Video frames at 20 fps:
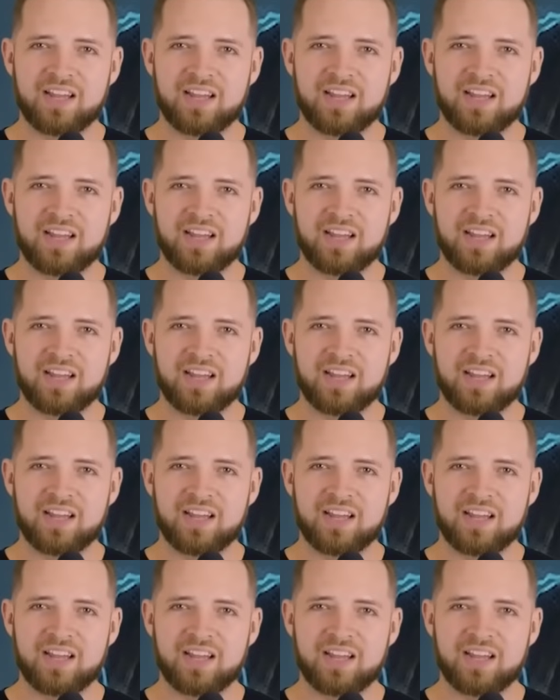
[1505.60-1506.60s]

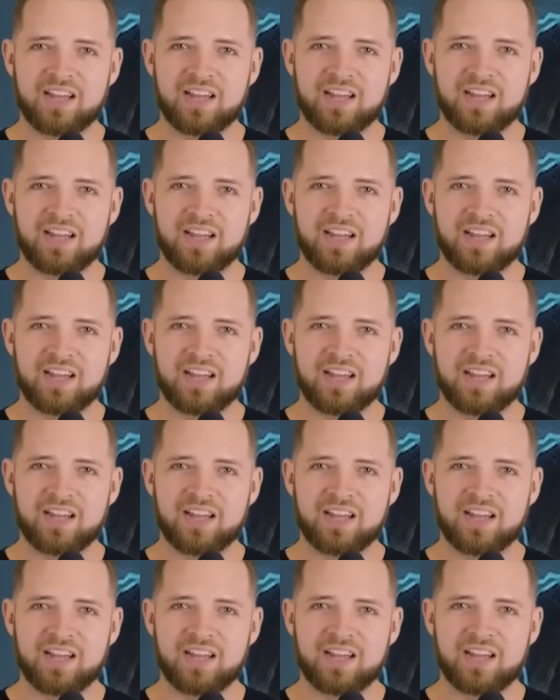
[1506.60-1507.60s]

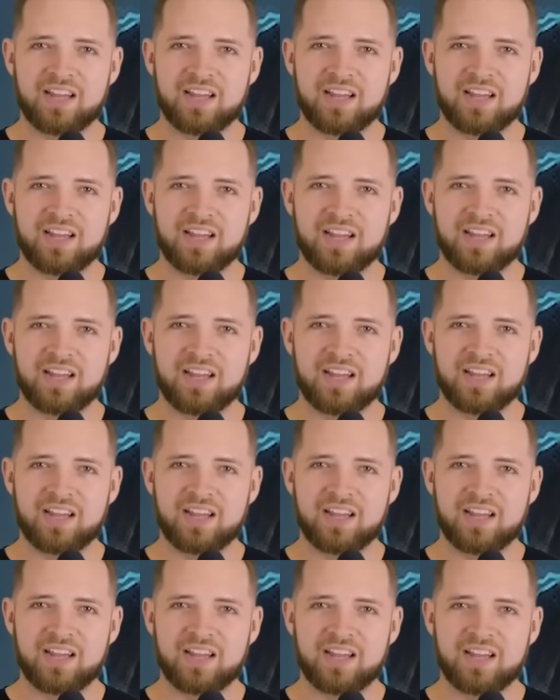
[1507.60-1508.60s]

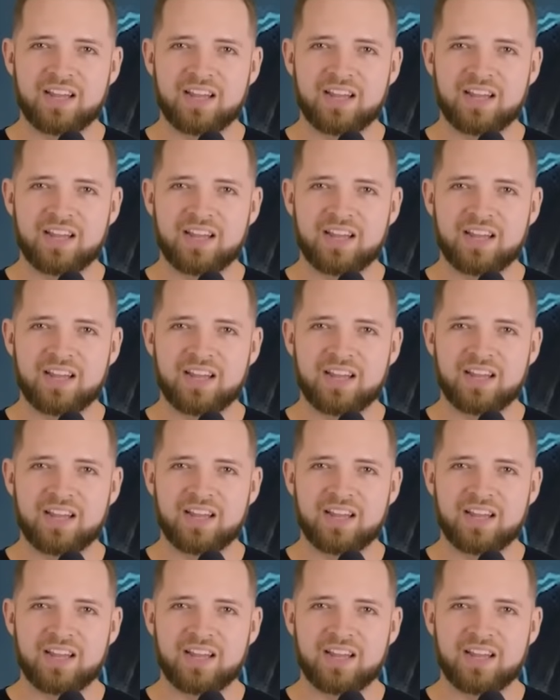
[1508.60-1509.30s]
This person isn't speaking.